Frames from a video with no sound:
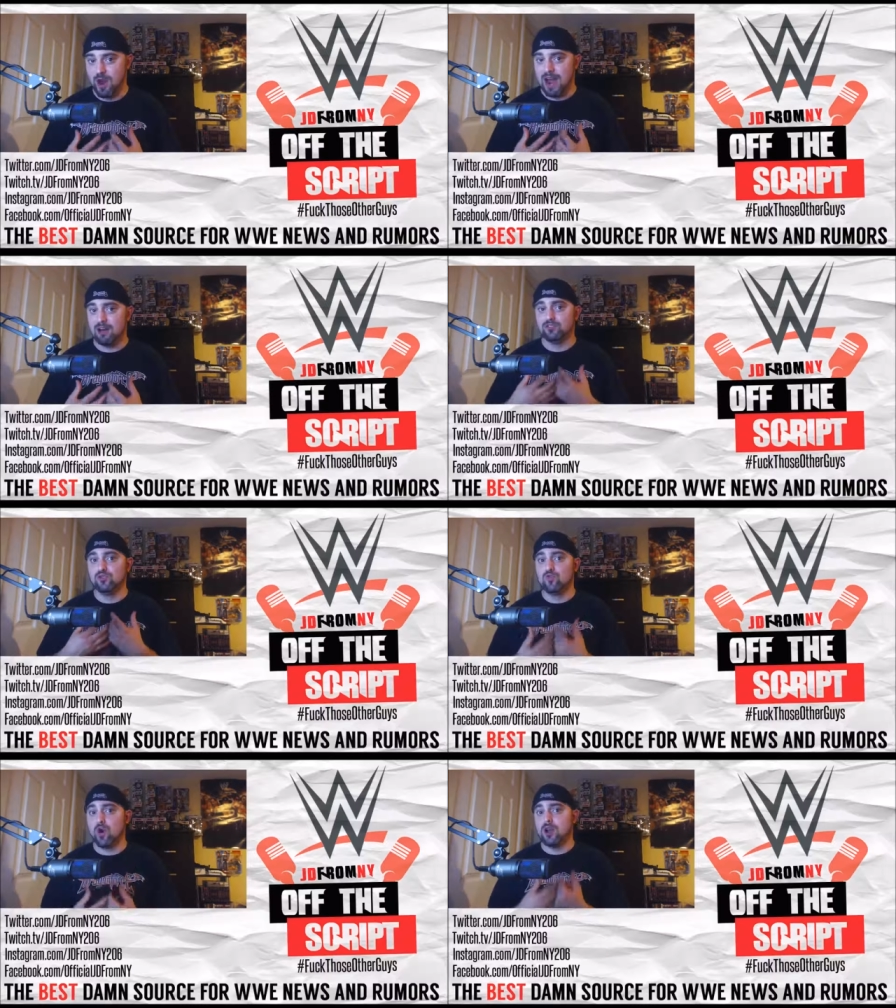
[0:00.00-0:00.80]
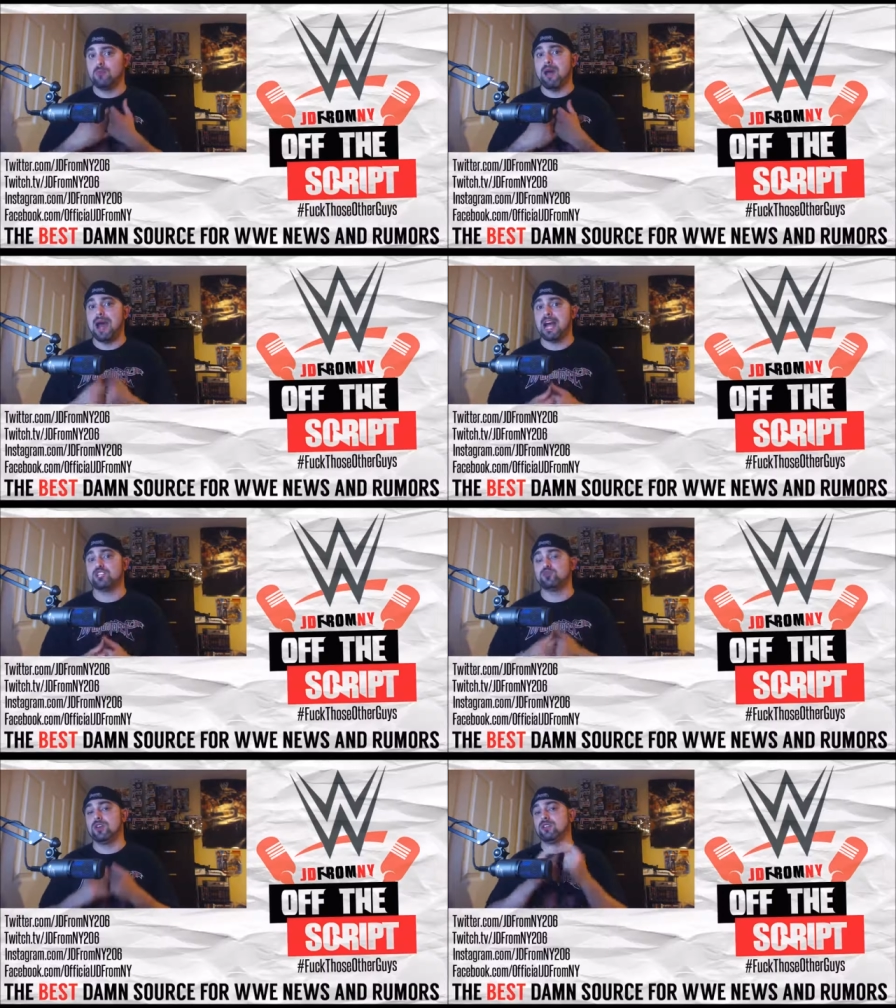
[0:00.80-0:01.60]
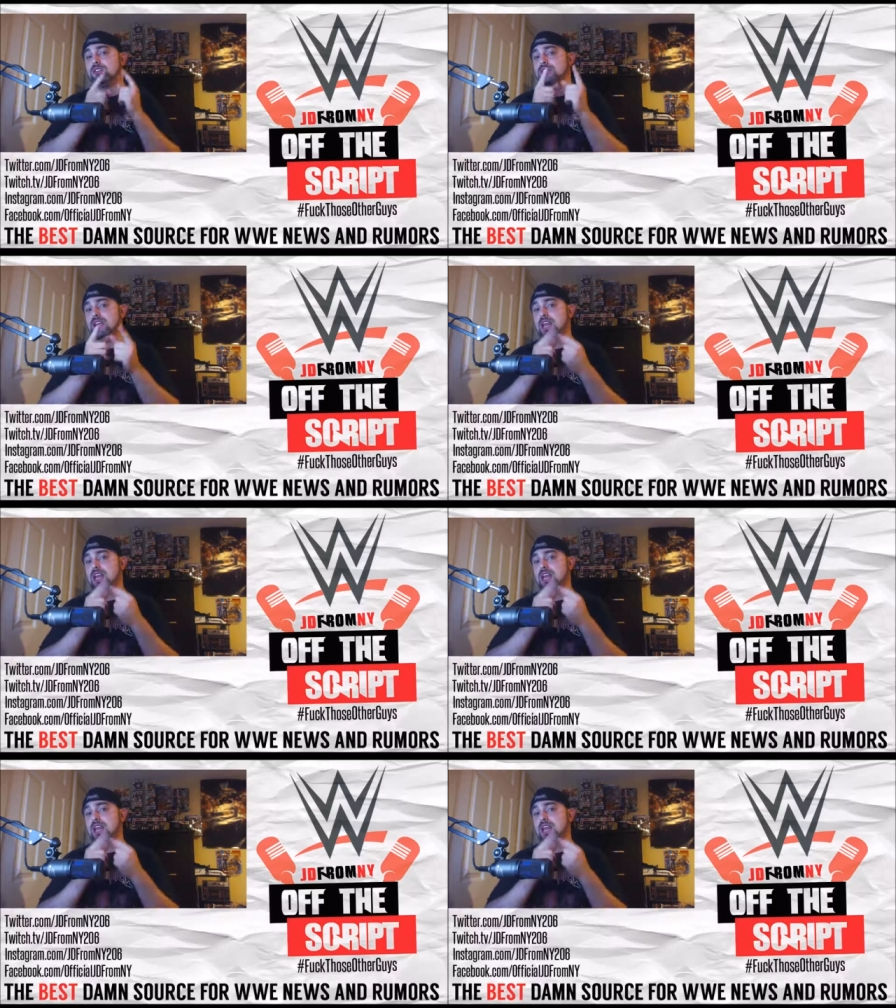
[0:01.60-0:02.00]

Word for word: round one match with